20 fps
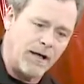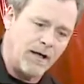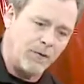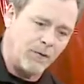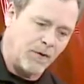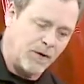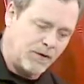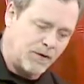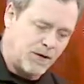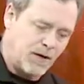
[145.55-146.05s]

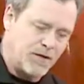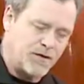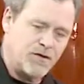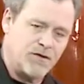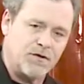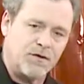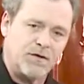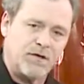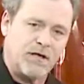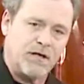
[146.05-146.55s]
and what it does
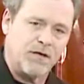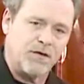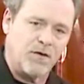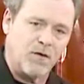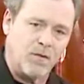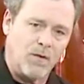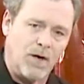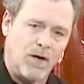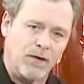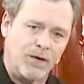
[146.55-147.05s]
is at the end of the
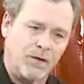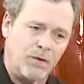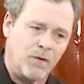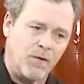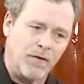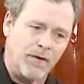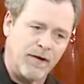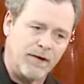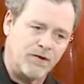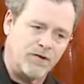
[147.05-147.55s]
weld, it
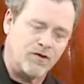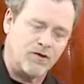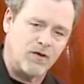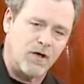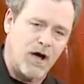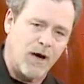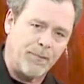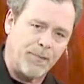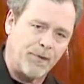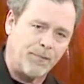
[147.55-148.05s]
will then
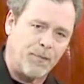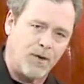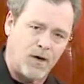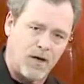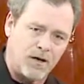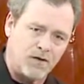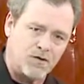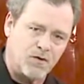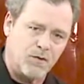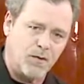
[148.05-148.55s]
stop and
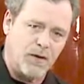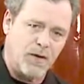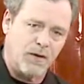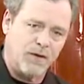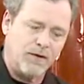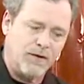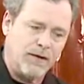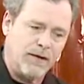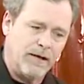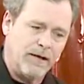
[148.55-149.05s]
pause the
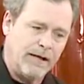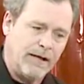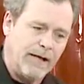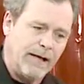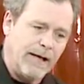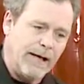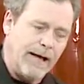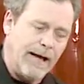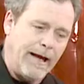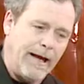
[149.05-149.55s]
weld,
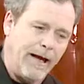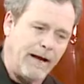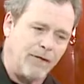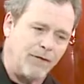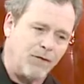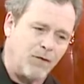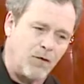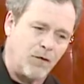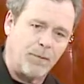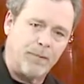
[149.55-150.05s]
and
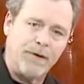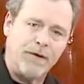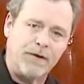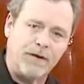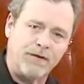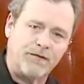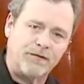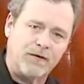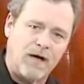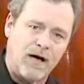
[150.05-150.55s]
for a
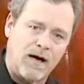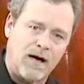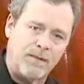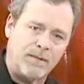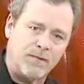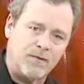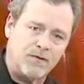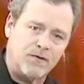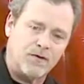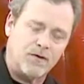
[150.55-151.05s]
period of time,